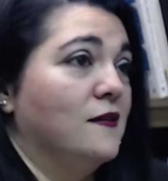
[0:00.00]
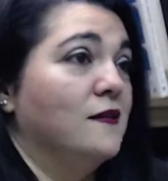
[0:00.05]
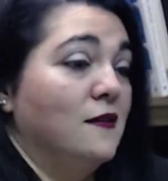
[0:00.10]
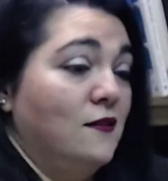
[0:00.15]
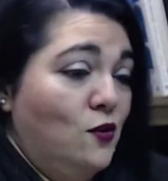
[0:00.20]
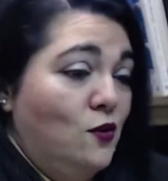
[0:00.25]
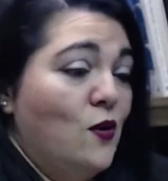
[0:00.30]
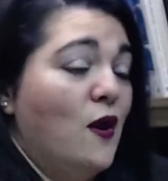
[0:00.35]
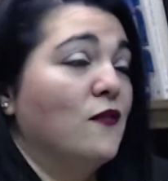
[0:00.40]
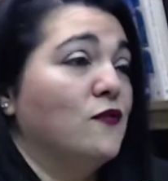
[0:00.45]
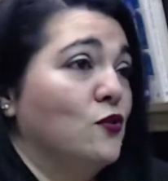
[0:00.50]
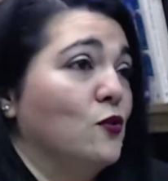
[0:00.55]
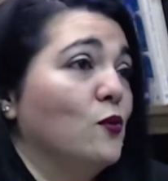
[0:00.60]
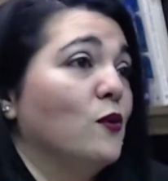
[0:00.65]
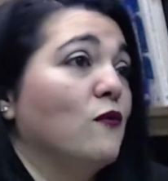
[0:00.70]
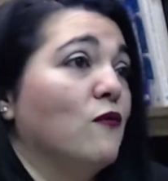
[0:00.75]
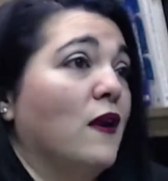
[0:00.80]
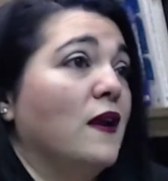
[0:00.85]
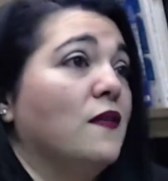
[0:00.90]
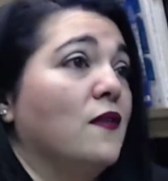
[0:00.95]
you have to do it
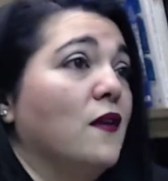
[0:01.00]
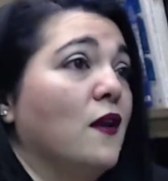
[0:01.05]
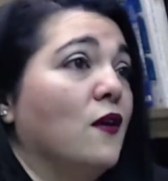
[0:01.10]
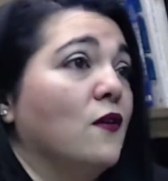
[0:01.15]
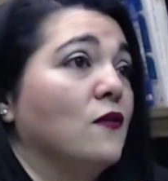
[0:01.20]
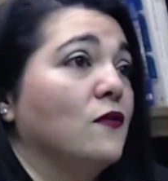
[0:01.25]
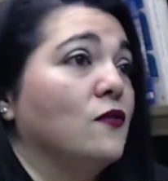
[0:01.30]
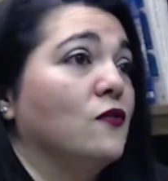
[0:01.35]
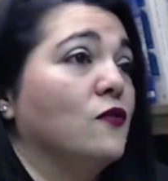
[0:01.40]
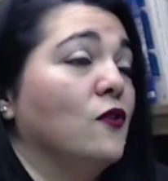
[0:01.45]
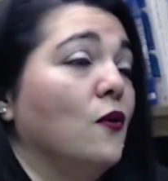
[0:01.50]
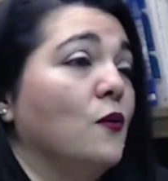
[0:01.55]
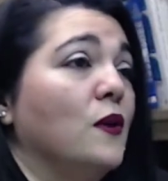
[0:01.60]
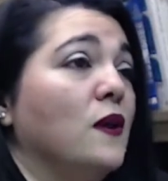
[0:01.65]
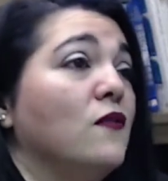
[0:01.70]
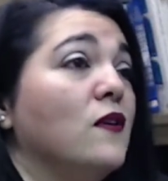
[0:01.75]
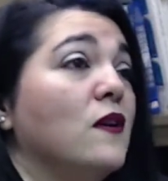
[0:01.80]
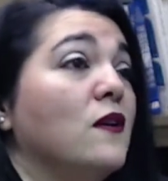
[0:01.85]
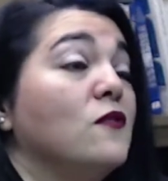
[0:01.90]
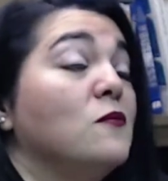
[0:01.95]
right there. So
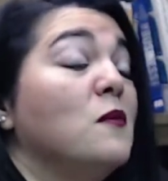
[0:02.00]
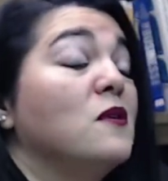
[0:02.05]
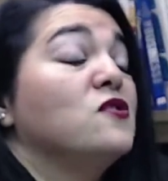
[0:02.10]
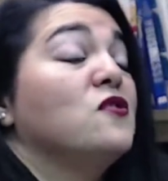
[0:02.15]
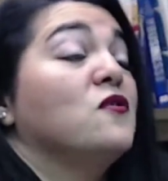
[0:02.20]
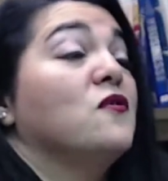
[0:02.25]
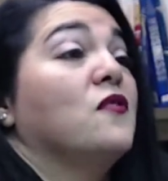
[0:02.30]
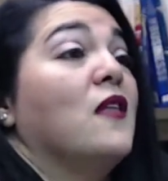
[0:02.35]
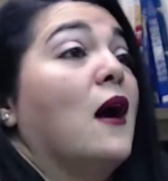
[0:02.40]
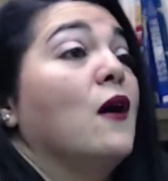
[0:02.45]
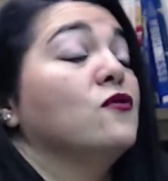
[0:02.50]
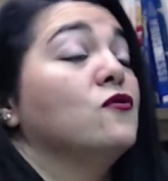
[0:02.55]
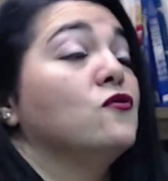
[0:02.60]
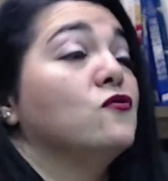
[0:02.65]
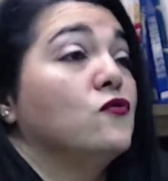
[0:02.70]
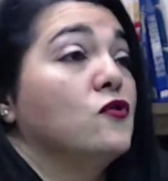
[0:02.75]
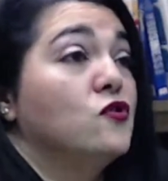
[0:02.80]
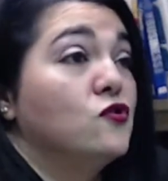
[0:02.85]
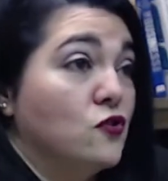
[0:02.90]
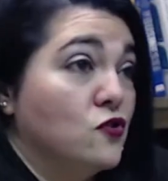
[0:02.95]
even as much thousands of
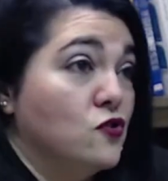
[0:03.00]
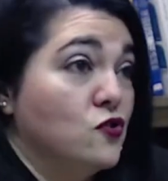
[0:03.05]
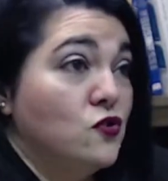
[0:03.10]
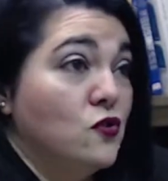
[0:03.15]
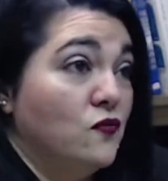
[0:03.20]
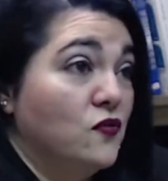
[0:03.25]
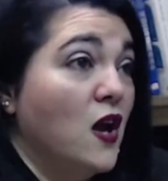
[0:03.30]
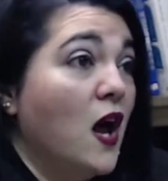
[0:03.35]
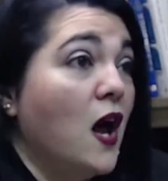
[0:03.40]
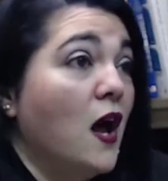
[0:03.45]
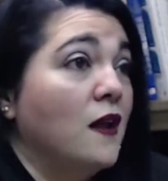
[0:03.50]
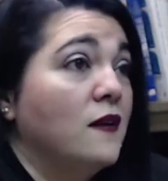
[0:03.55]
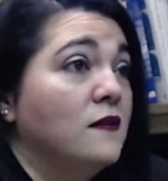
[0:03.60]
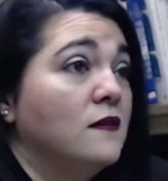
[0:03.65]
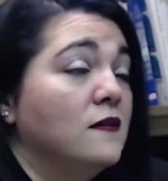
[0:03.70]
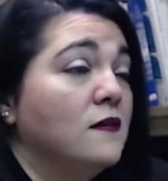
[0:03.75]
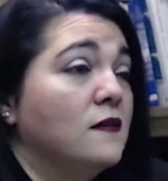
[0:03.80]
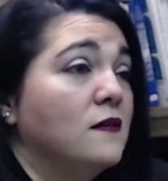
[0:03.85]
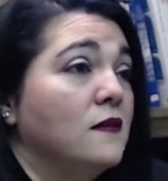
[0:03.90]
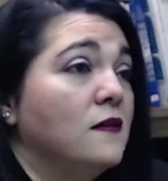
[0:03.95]
research you've
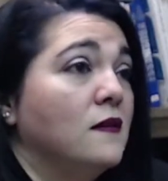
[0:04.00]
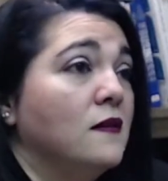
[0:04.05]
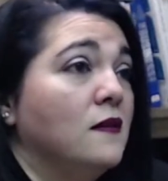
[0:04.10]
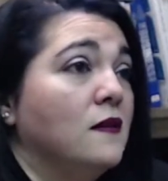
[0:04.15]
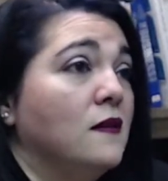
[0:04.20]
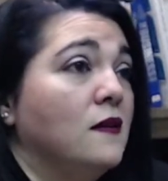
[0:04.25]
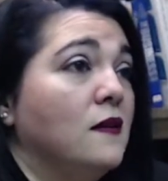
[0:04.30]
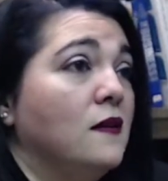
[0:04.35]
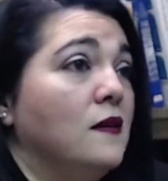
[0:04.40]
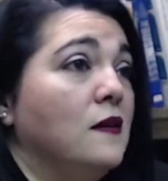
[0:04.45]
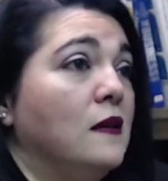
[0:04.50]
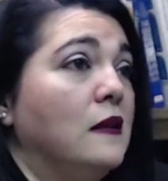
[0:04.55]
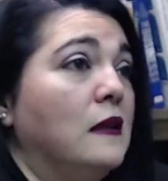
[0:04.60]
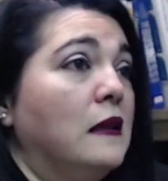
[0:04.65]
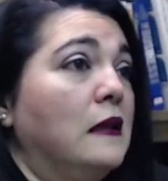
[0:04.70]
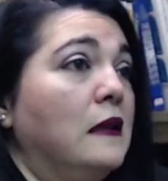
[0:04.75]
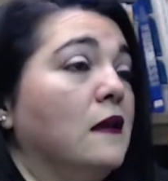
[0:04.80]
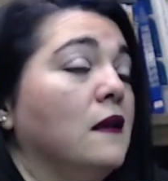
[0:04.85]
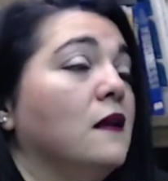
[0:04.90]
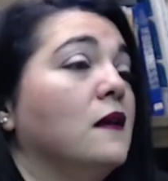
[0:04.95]
done,
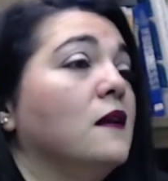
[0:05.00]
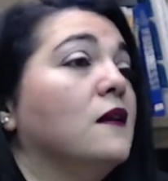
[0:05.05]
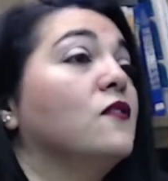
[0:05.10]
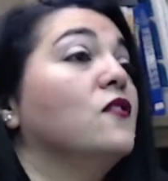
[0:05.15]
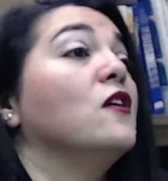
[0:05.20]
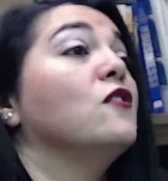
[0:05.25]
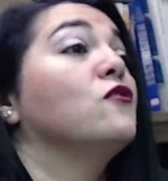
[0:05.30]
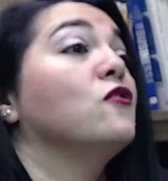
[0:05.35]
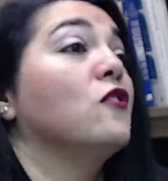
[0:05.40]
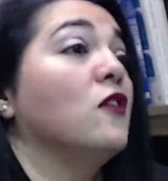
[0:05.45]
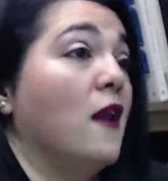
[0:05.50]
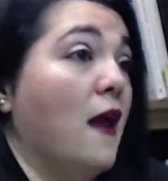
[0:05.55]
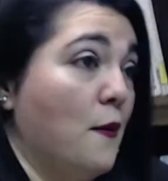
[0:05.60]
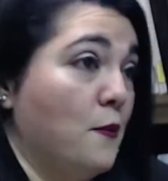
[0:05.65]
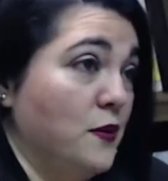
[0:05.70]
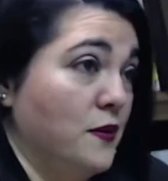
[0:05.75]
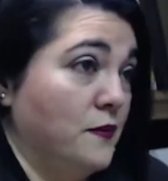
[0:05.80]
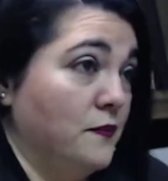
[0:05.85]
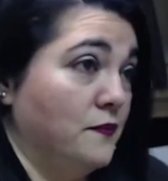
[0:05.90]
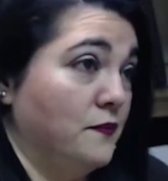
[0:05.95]
things could happen.